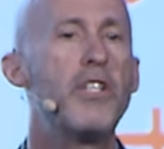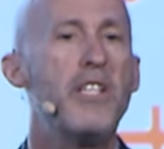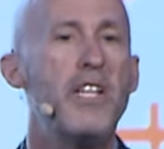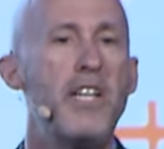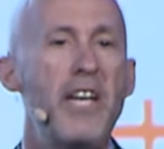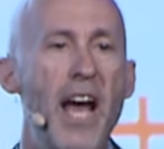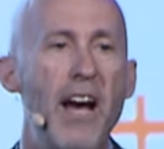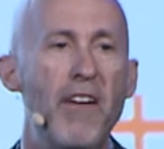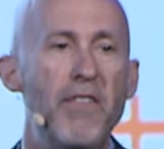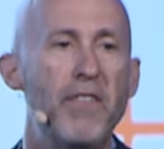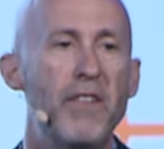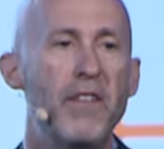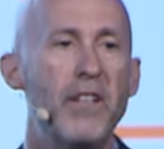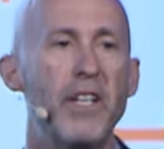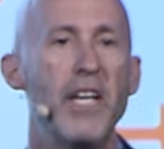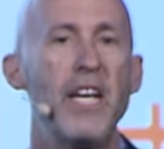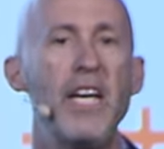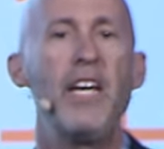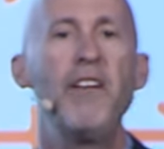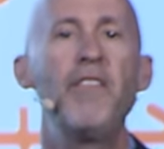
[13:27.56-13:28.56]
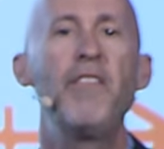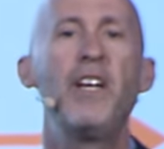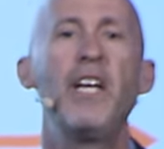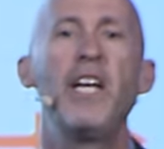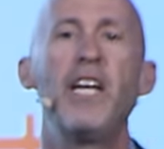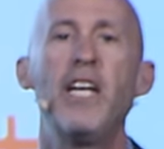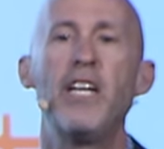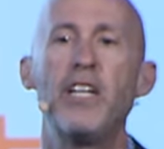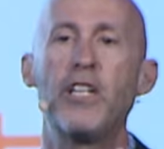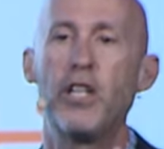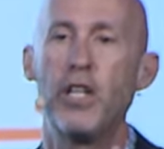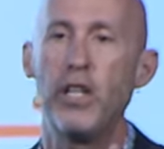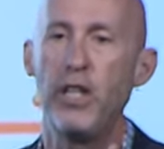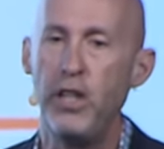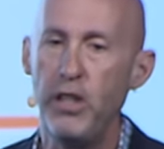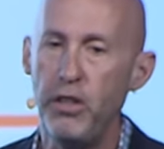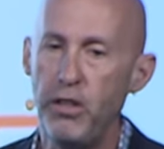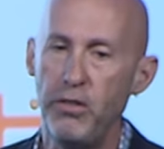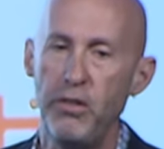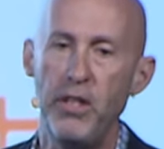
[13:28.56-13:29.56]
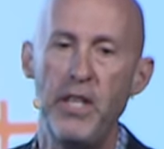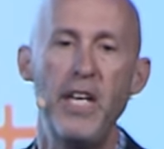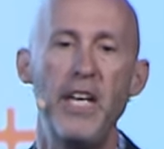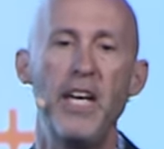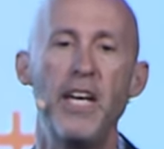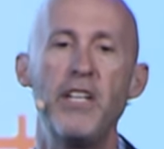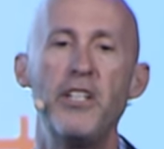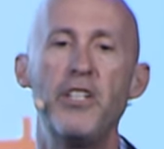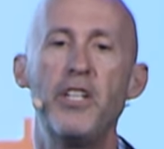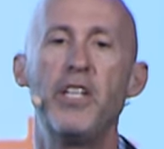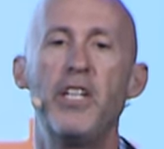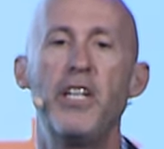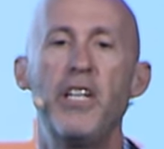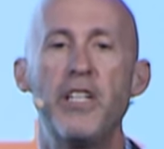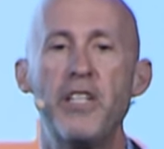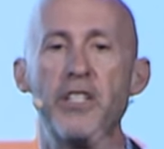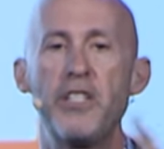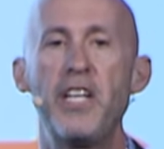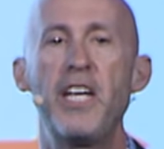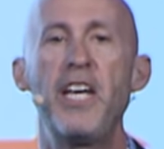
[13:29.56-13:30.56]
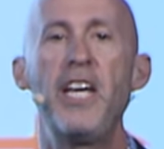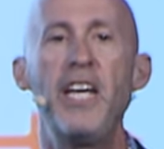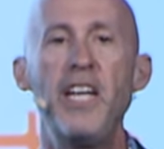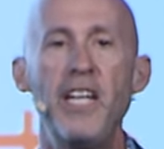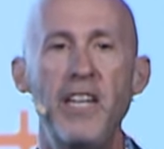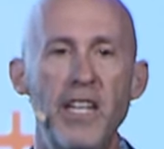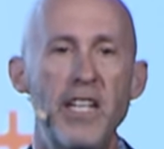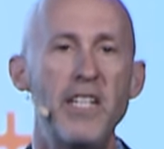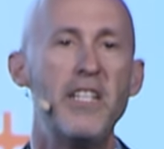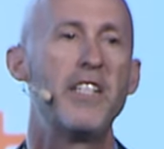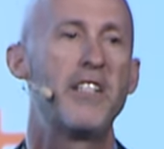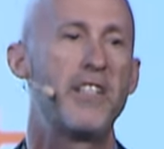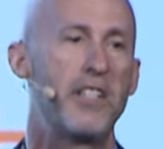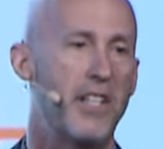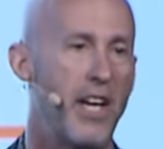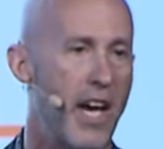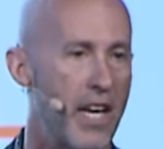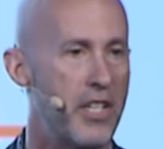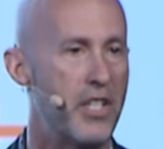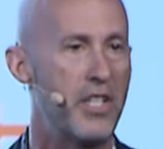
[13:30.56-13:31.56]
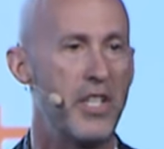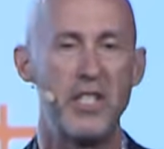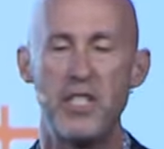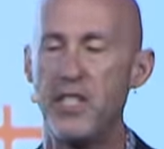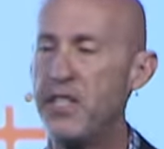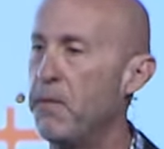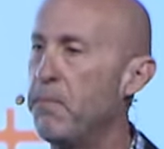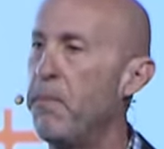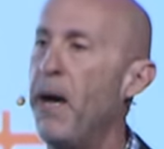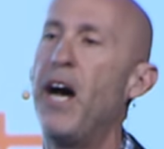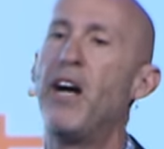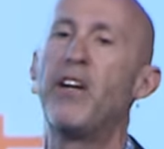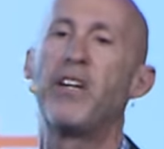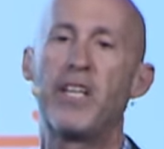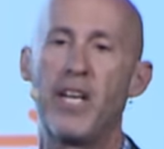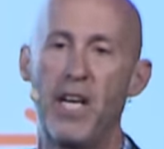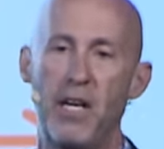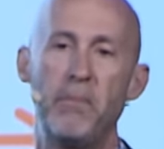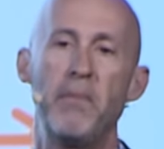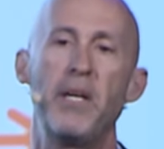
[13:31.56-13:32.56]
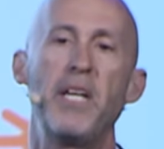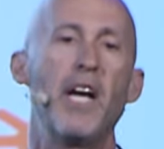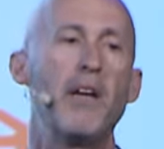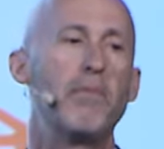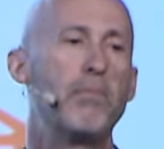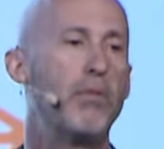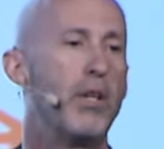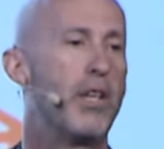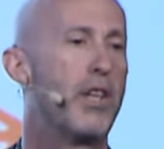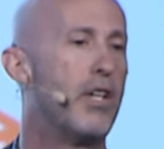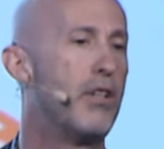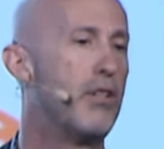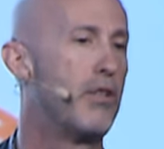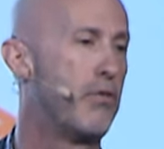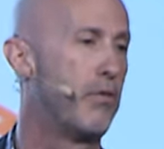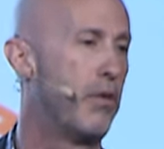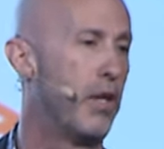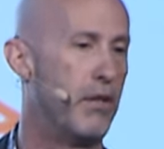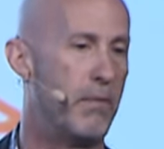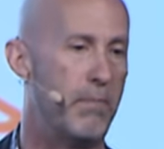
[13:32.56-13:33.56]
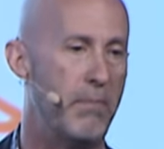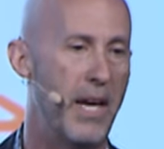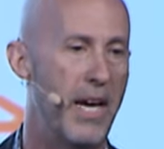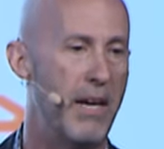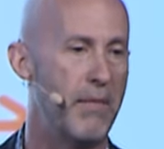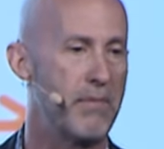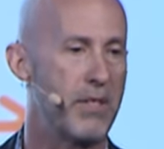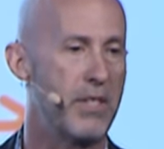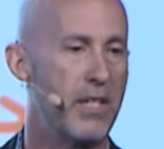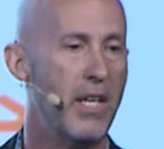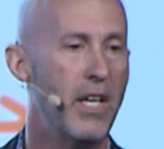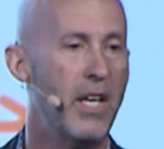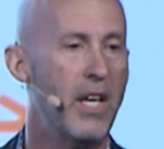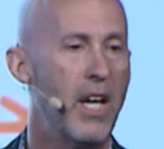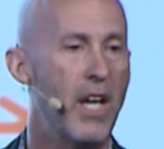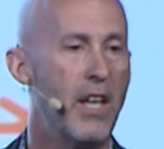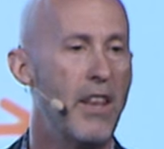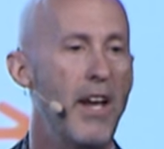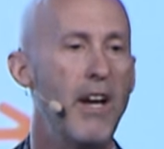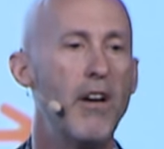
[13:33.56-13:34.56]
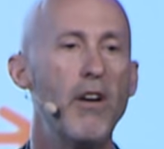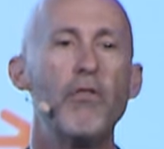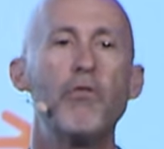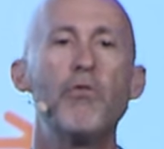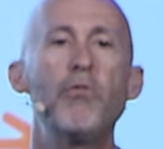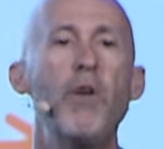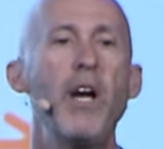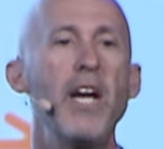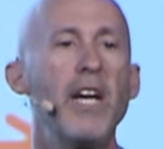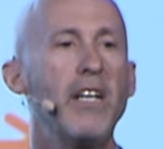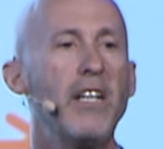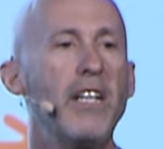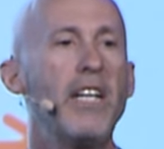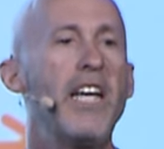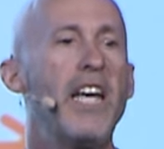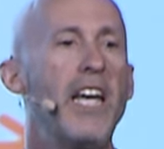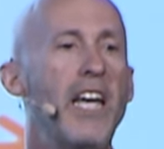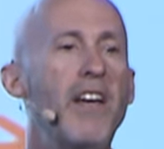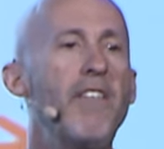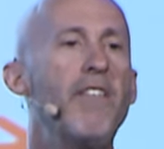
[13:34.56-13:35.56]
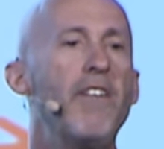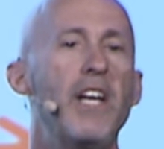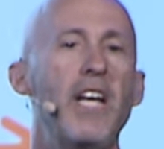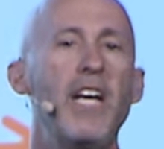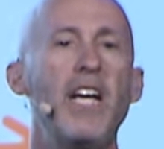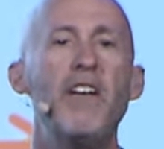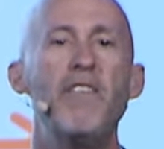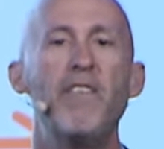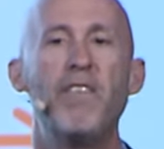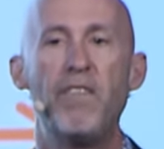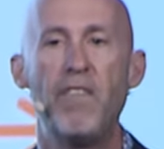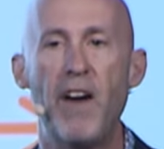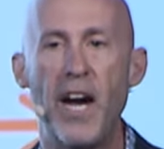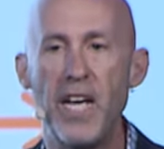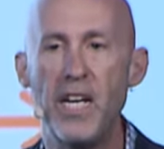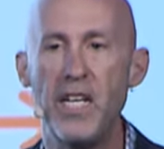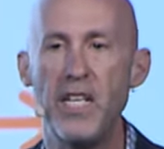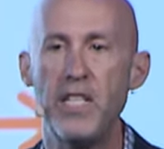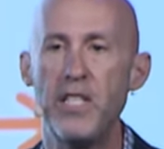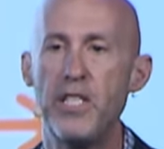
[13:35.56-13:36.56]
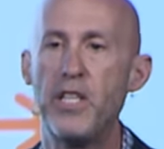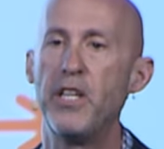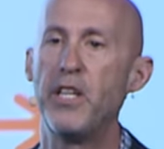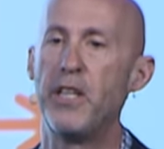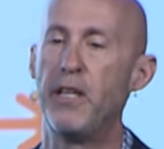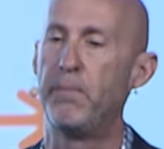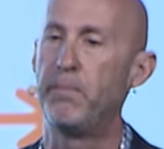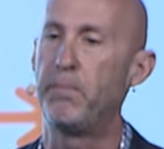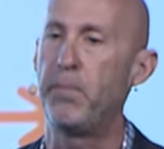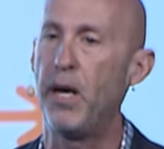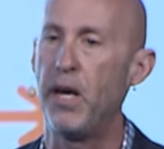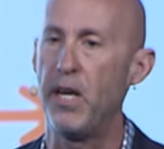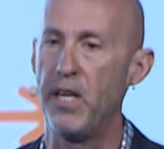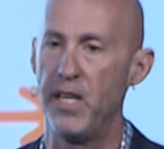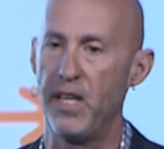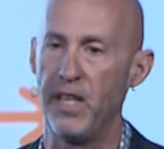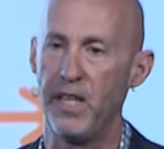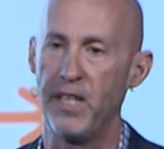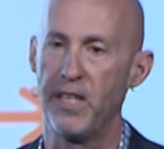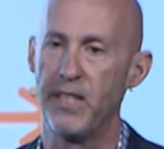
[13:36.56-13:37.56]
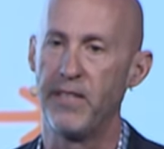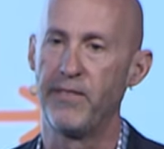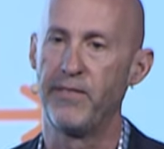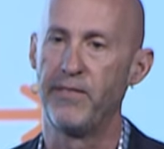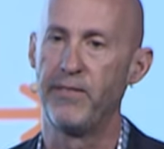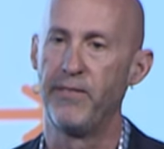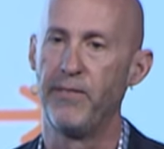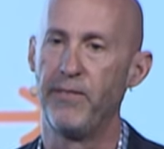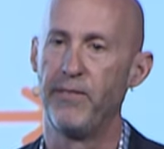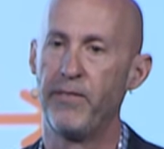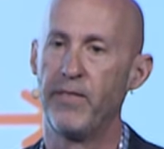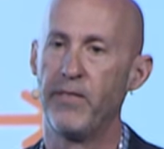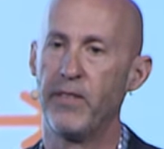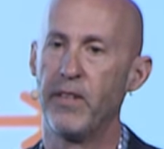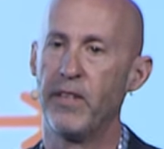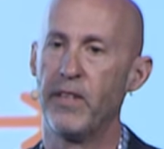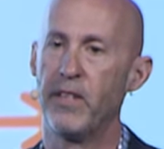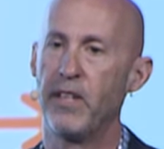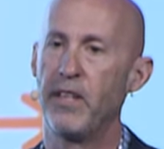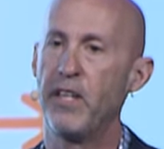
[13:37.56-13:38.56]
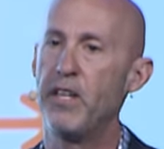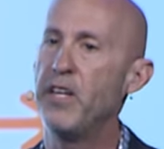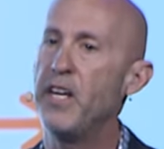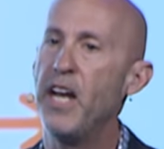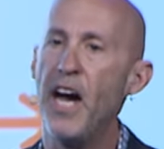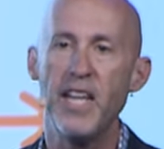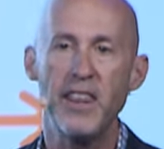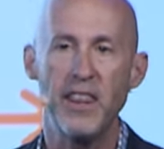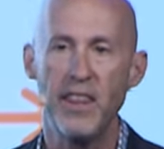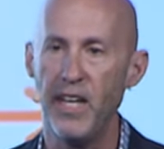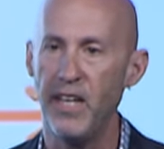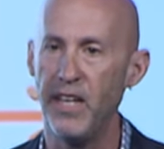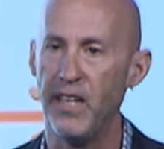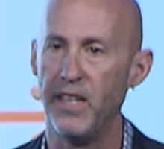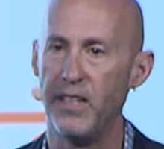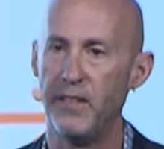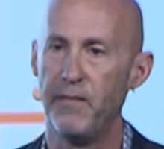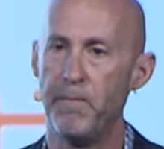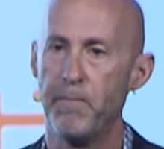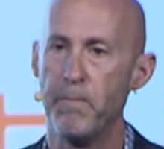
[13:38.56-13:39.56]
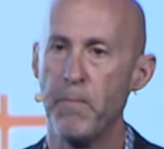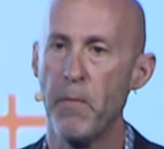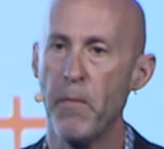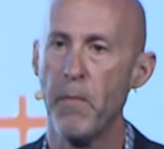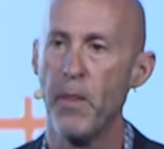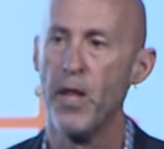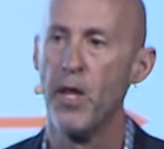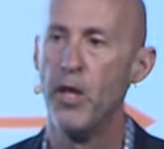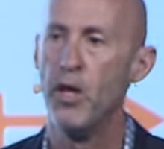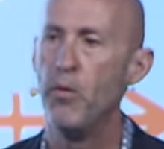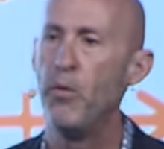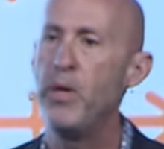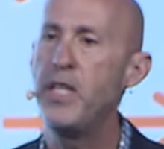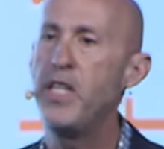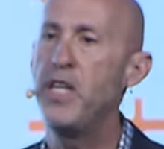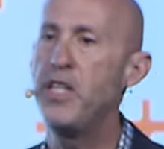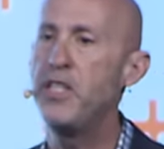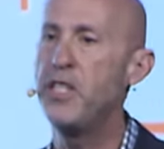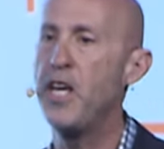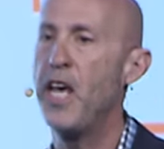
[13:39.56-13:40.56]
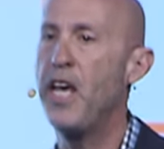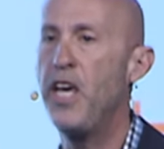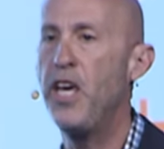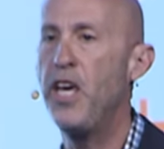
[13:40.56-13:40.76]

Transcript: never even include the engineers in the discussions about coming up with those roadmaps. They're rarely even invited to the party. They're not there, which is a